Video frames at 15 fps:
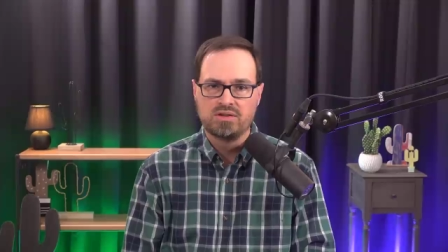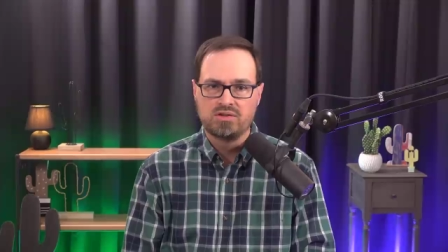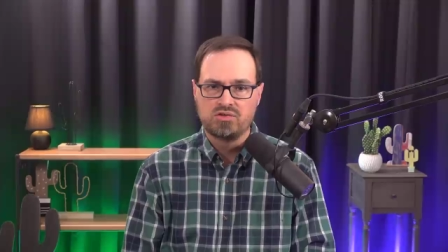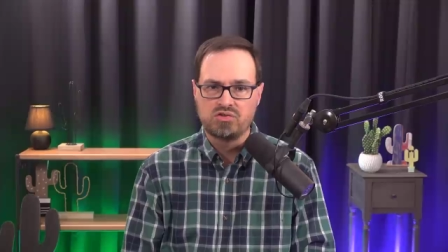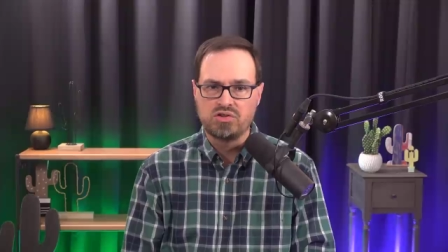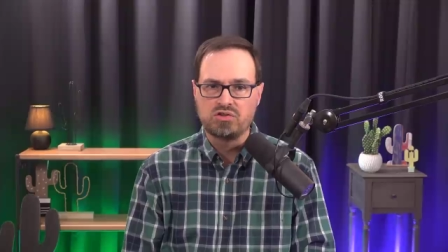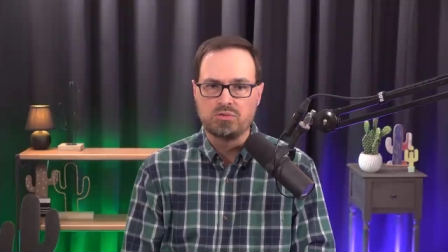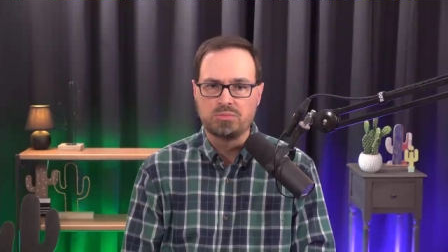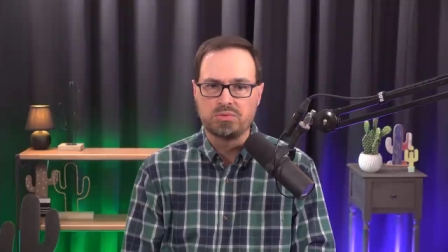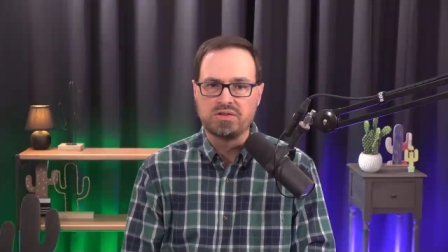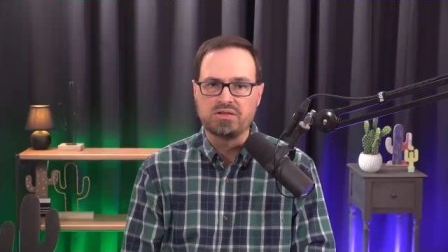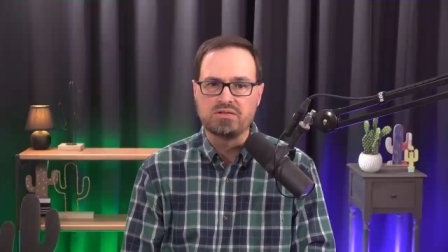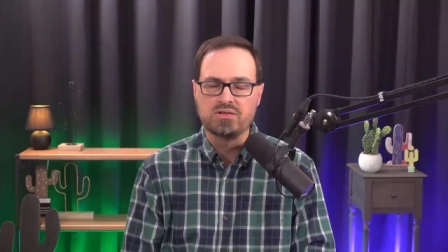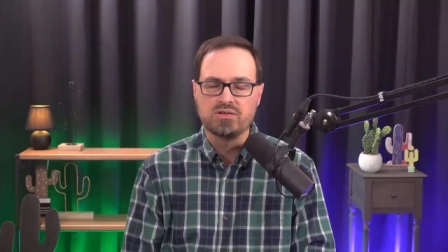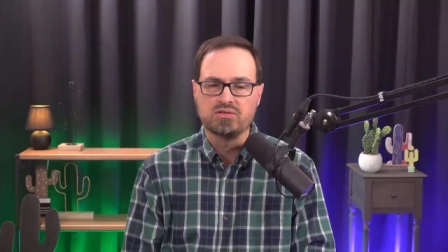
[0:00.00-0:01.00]
She could
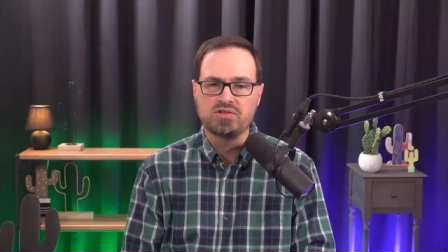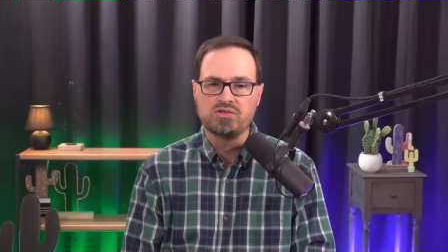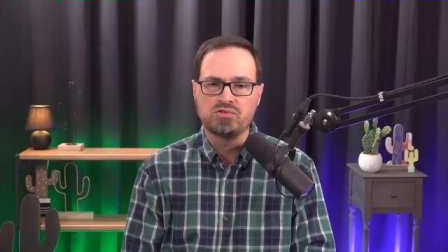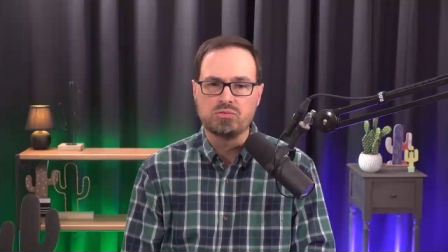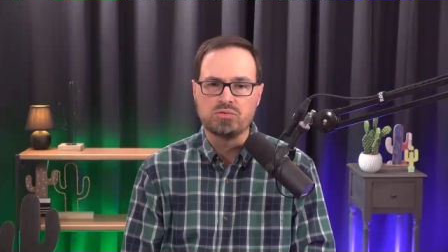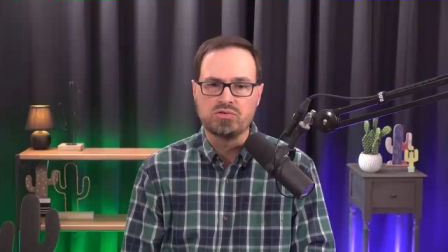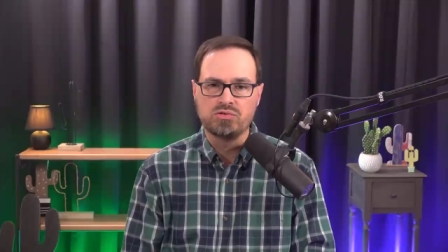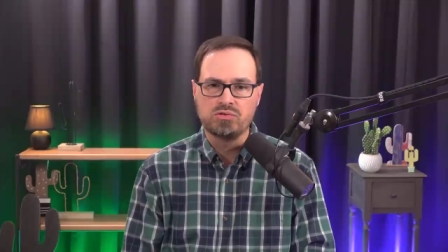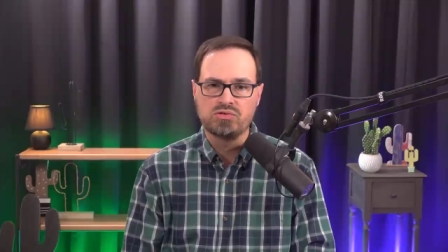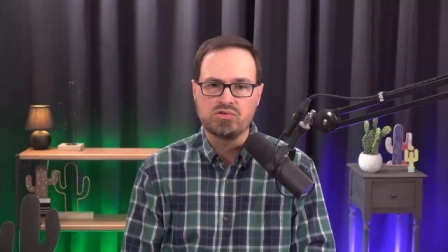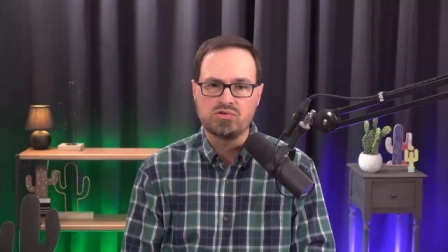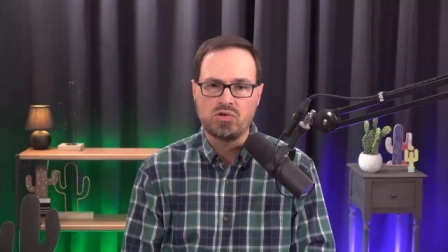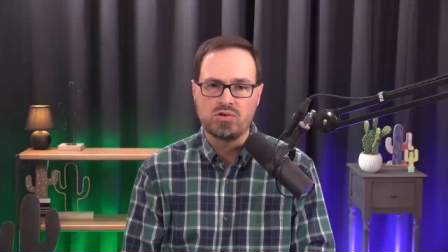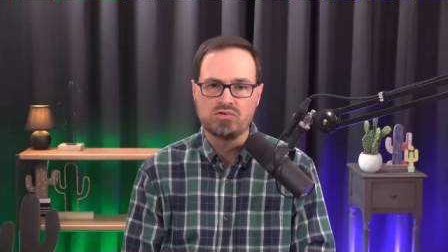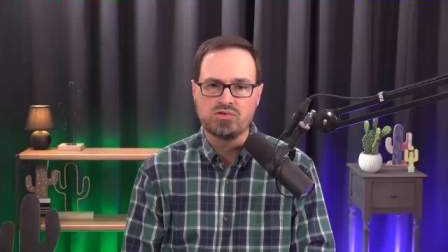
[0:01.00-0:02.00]
plead guilty to reduced
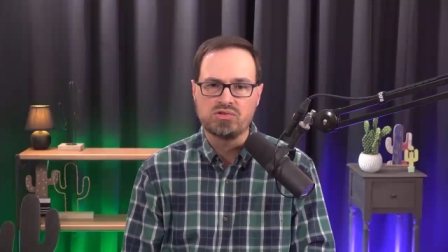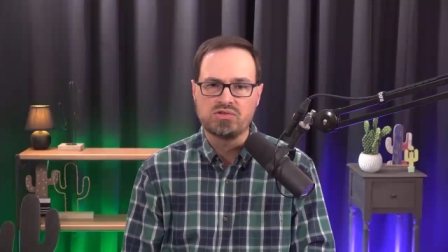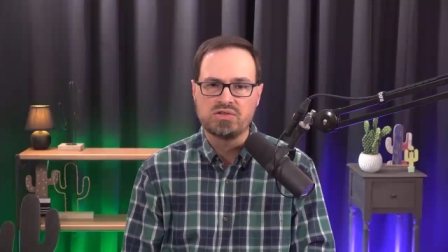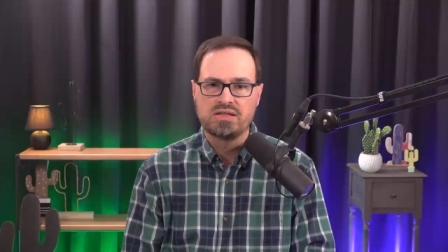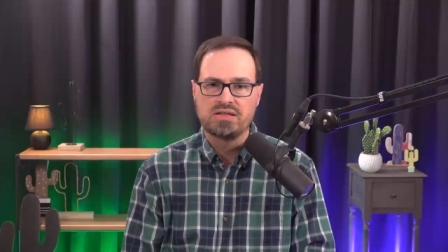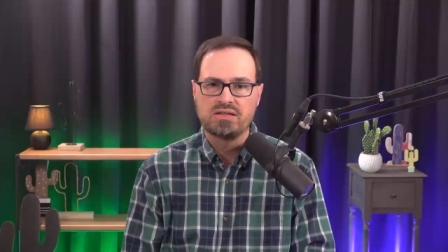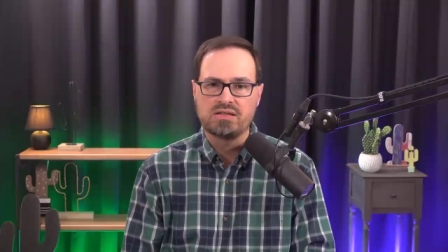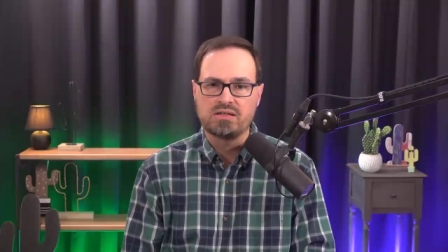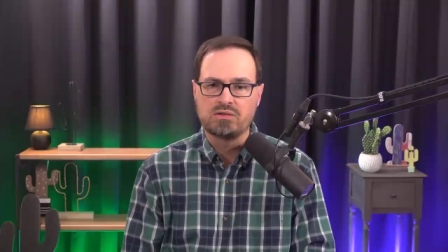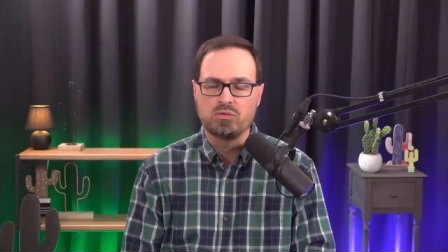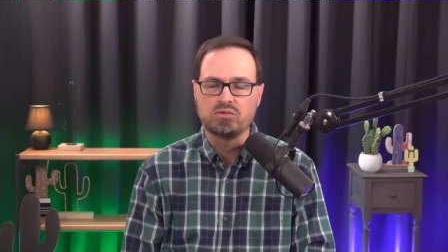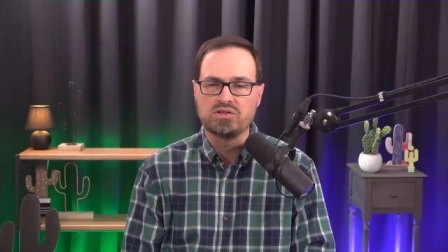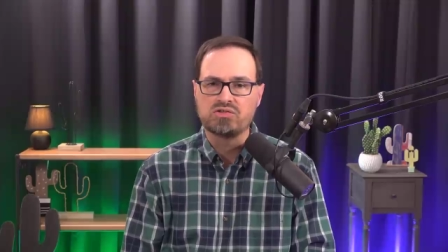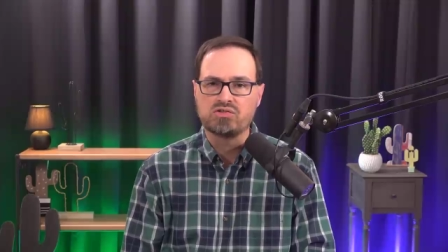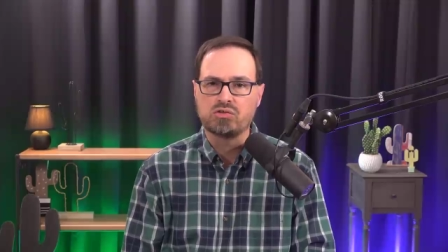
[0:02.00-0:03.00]
charges and
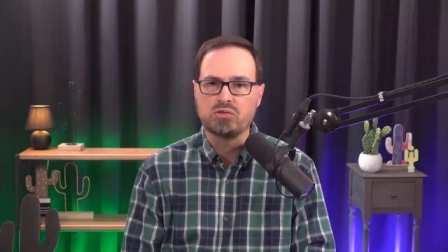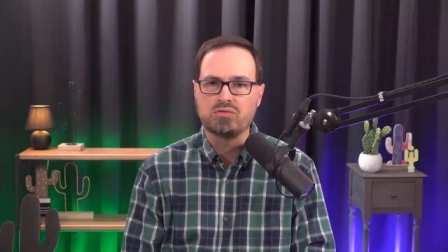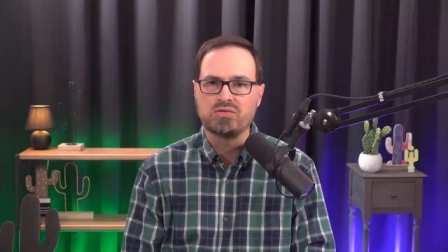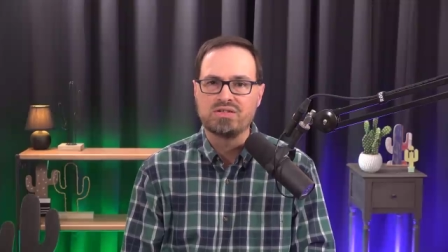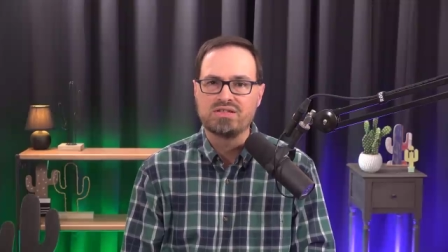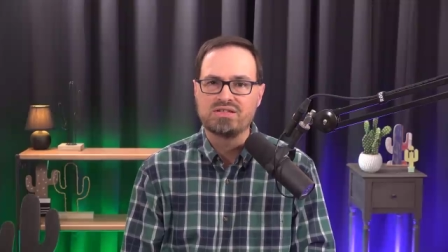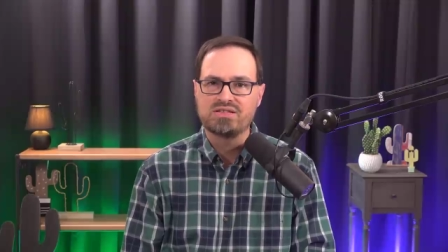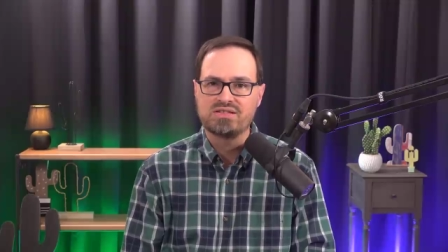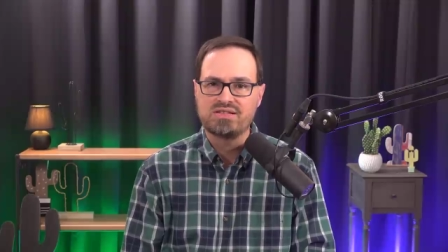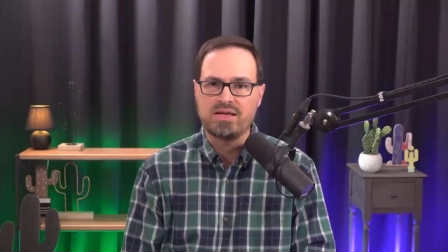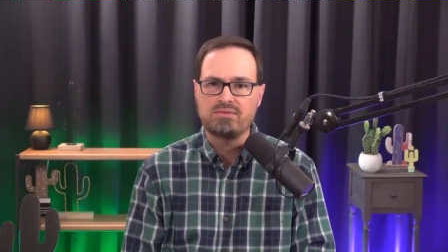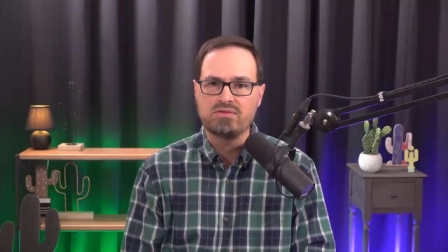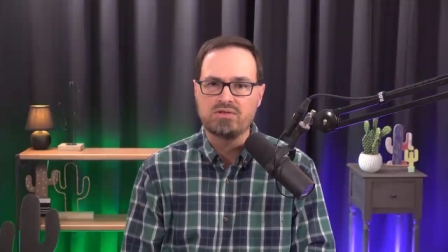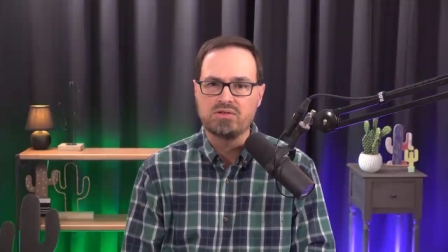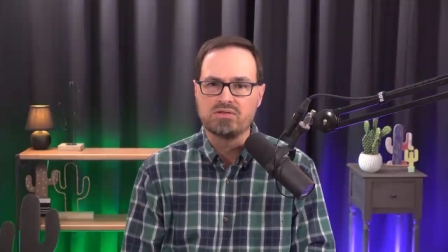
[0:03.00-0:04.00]
only serve
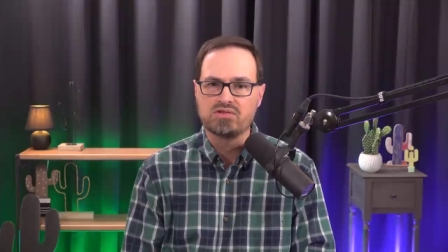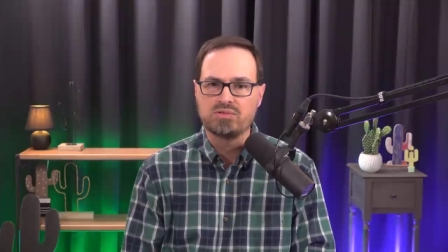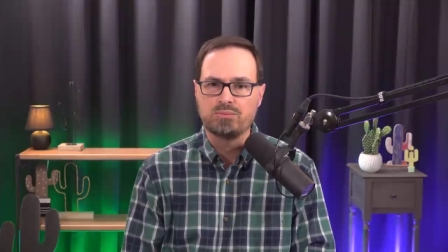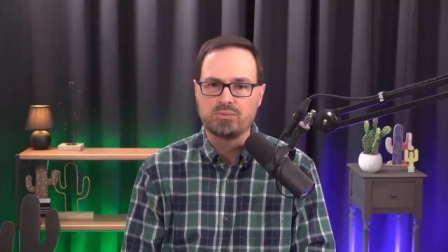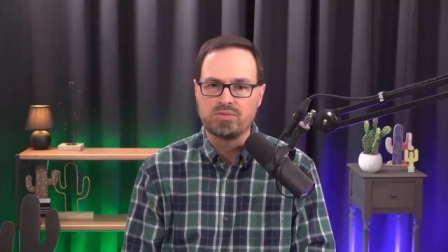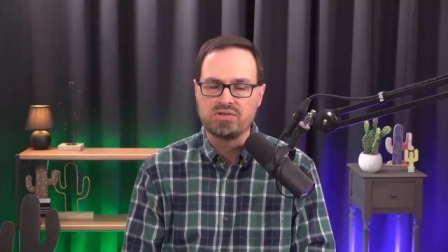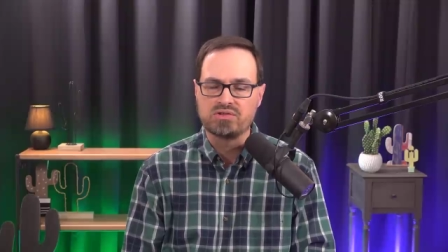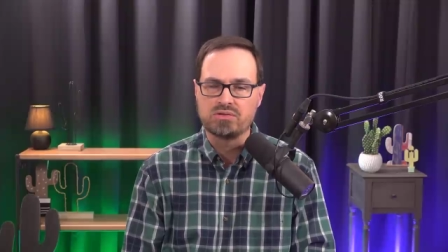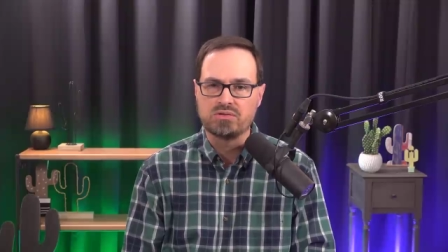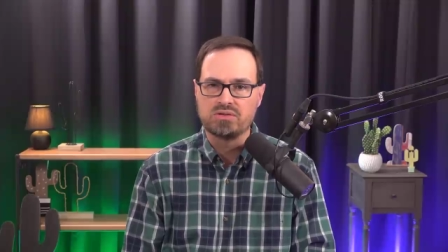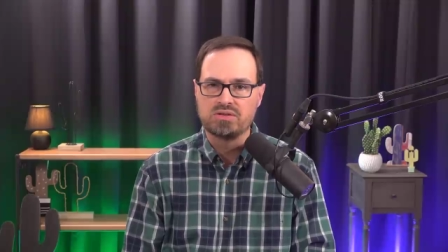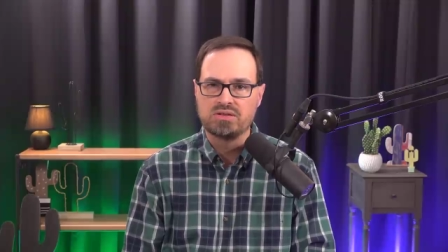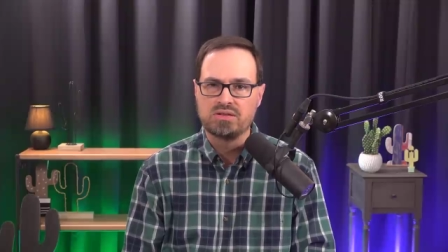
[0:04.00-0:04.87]
seven years in prison.